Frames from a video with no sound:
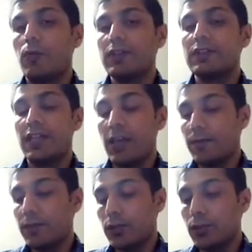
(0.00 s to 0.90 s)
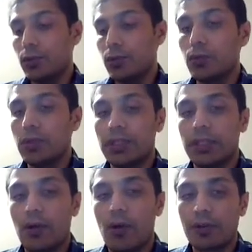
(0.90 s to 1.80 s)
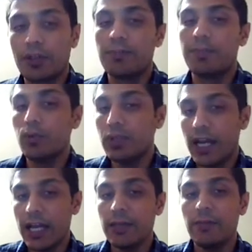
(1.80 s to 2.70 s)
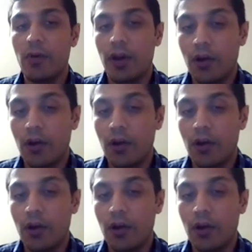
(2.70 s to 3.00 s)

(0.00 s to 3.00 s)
will save you on compute time